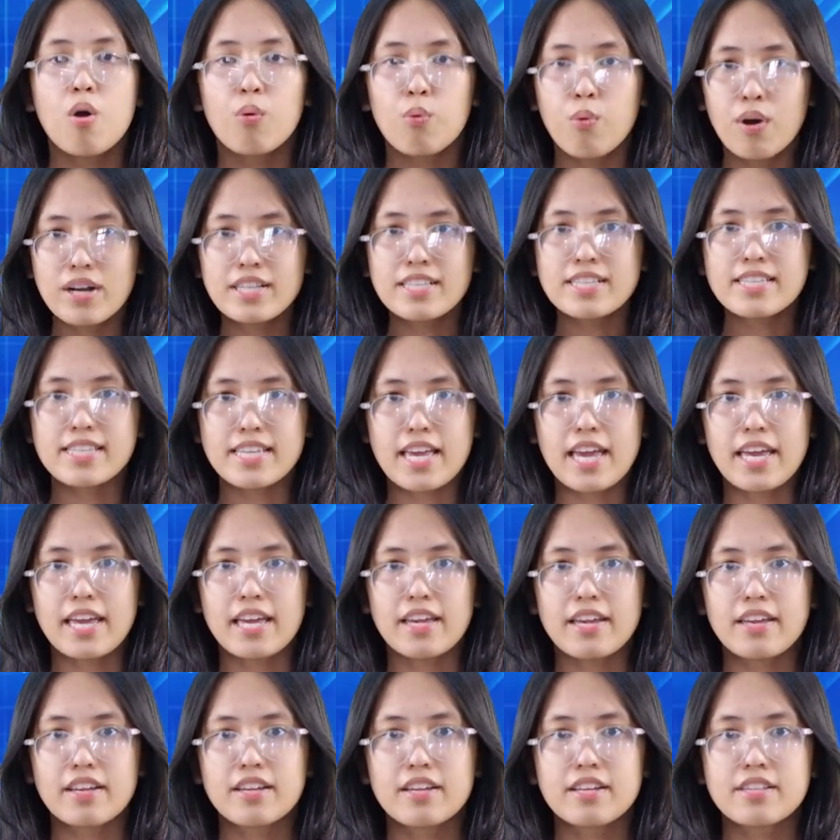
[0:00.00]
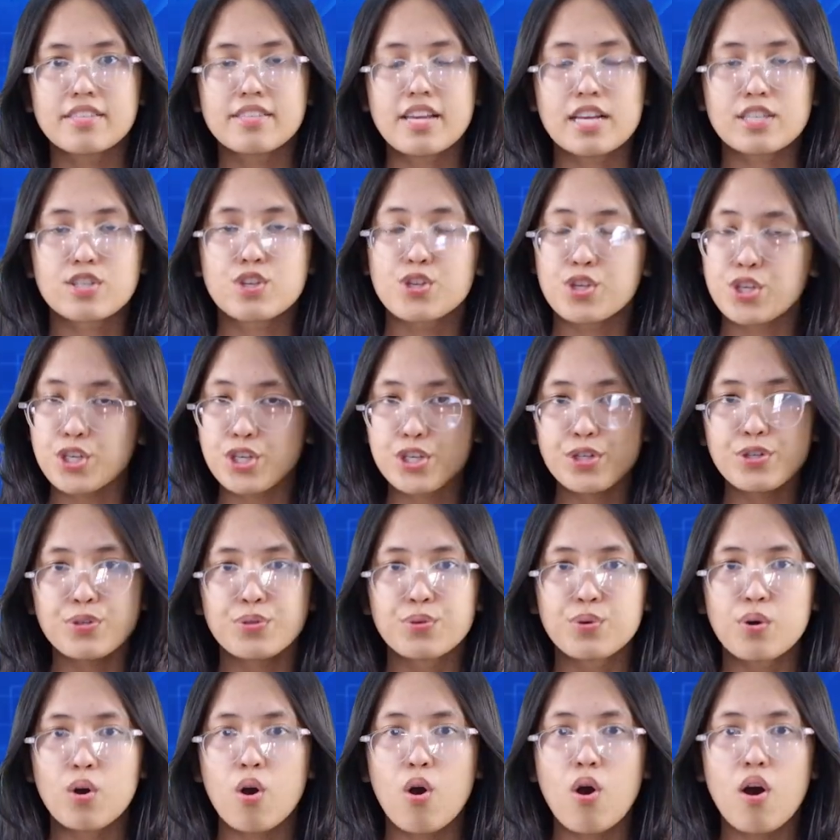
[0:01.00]
One day that
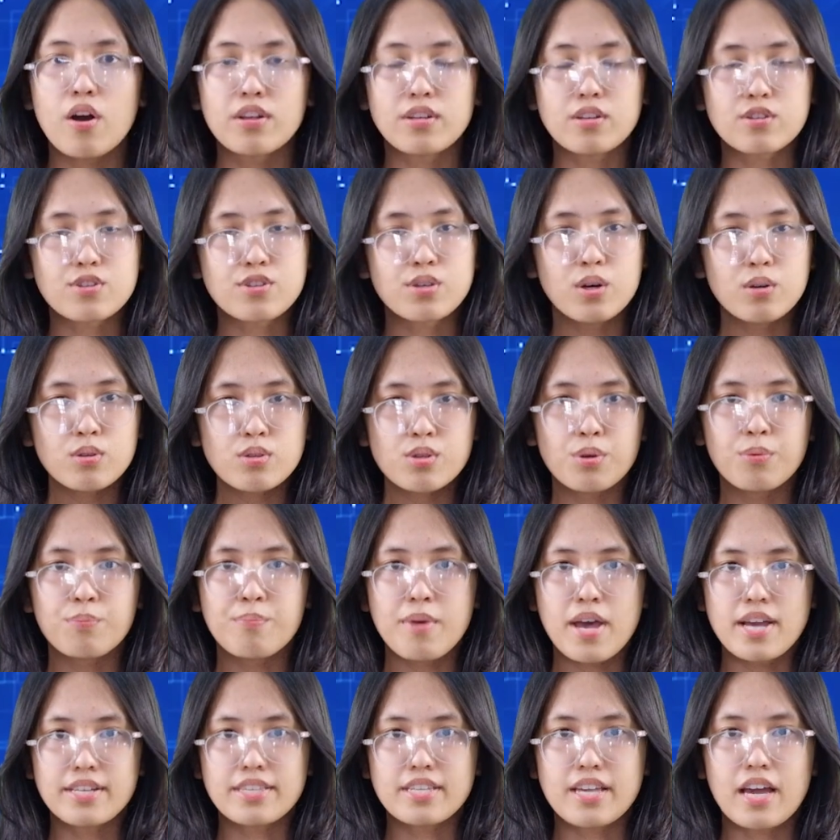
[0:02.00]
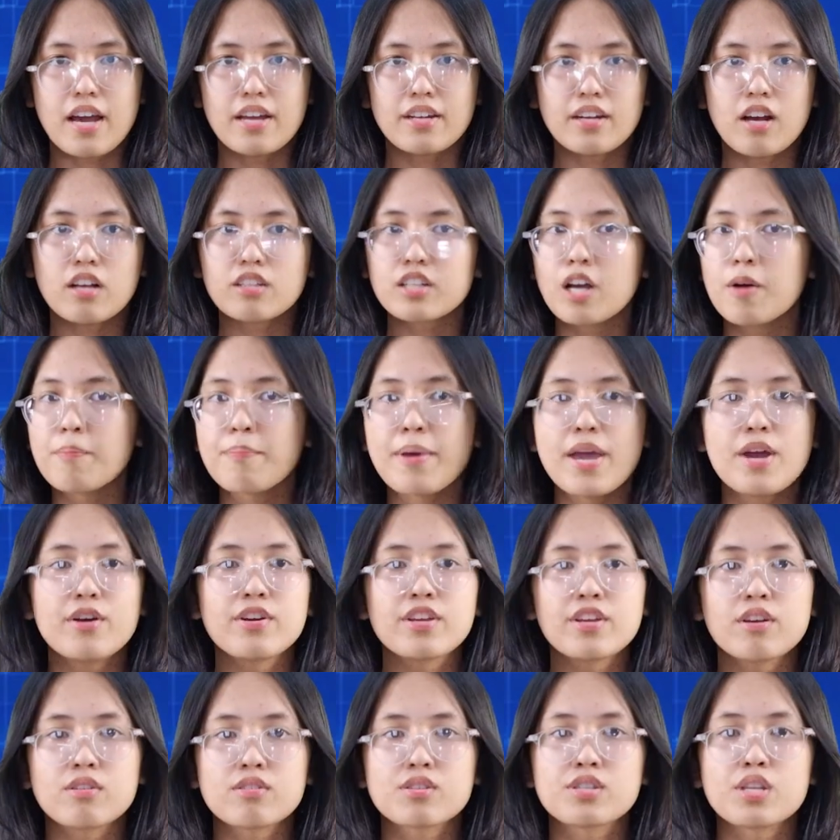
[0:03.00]
you go on your social media not
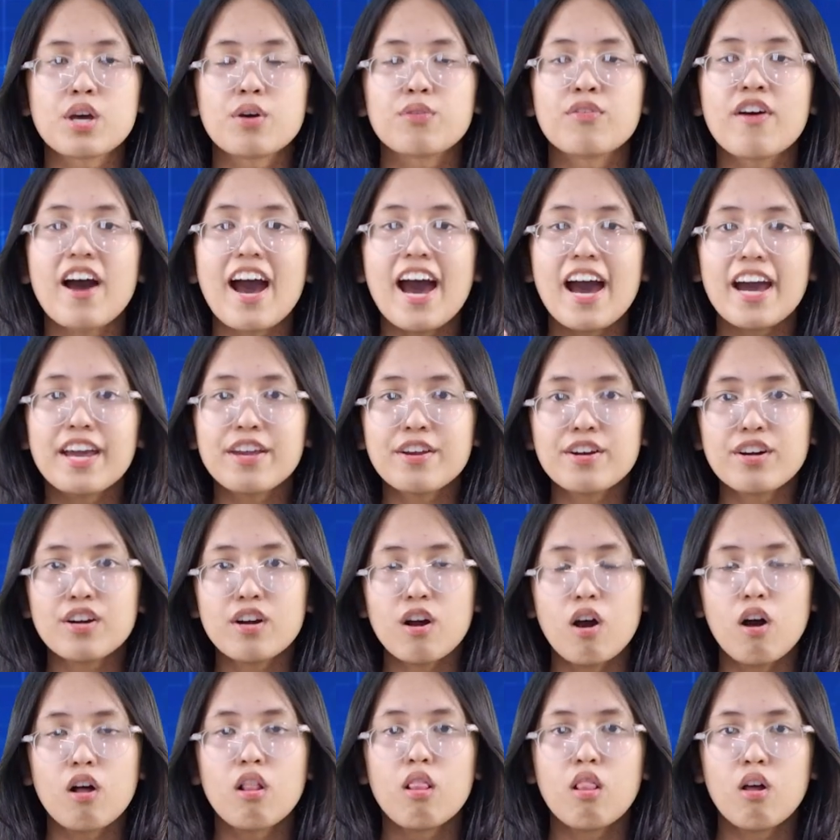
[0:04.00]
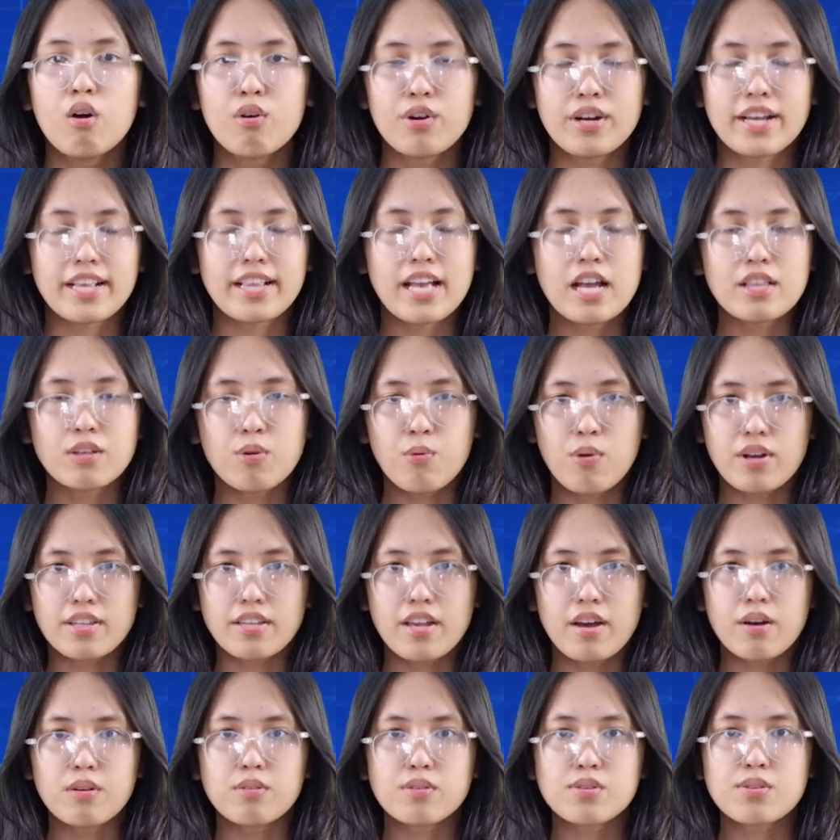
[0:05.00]
comparing yourself higher or lower than anyone
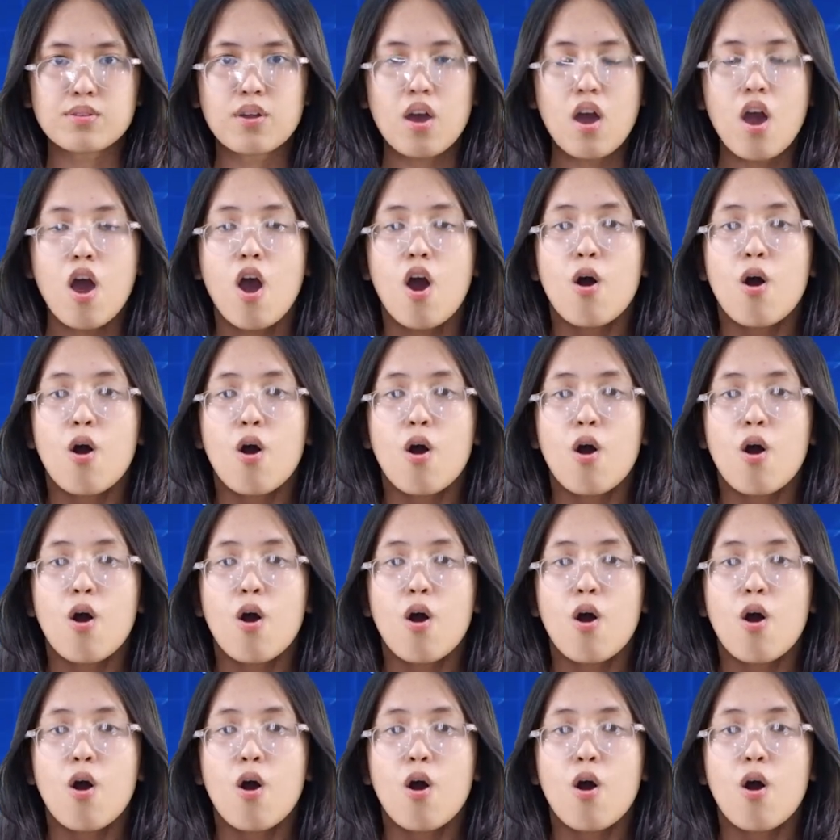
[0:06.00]
else.